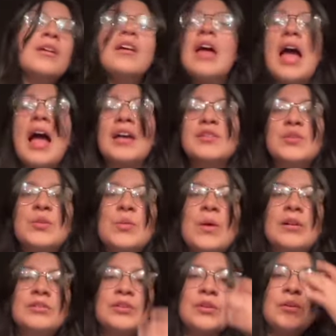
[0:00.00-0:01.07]
as you well
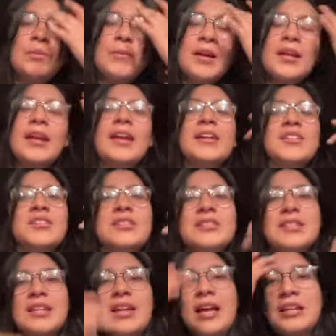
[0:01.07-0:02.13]
know my agency
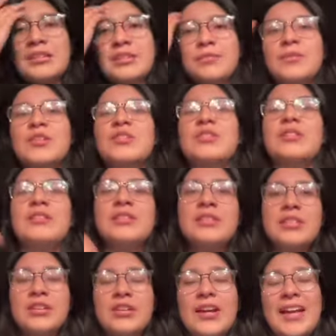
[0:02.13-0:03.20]
has a mission
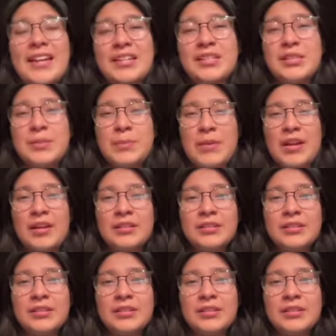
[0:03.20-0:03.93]
to expand